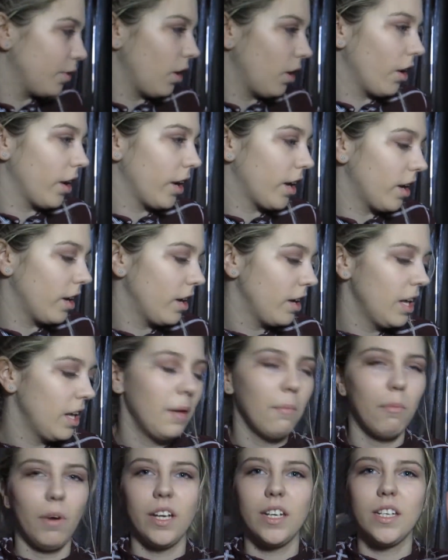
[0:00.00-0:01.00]
like
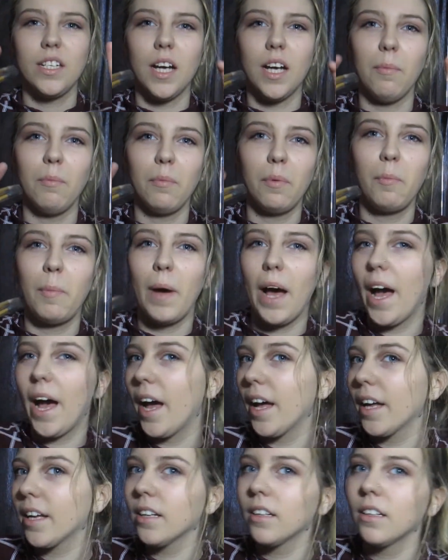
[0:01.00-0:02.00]
my dump
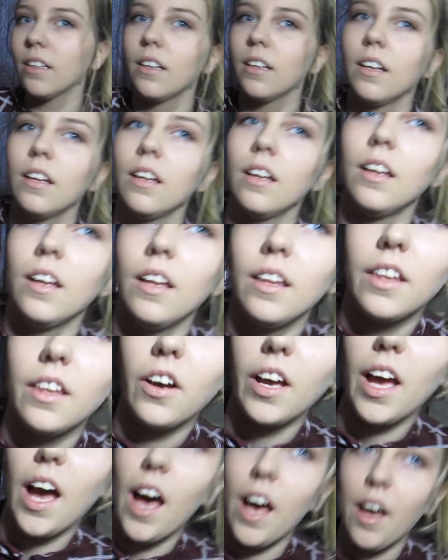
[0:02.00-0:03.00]
bag that
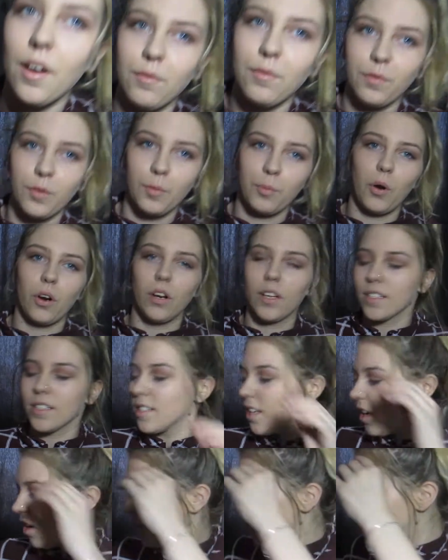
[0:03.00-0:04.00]
I have for products
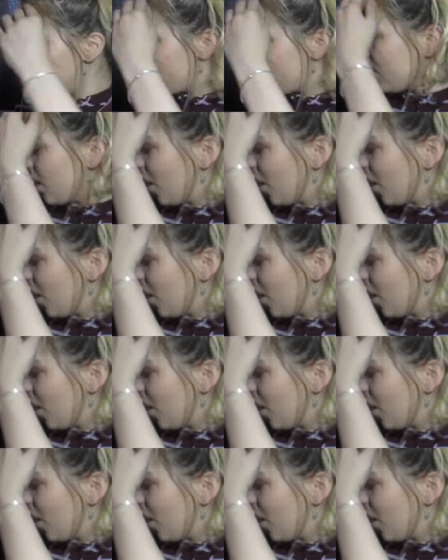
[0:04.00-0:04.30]
that I just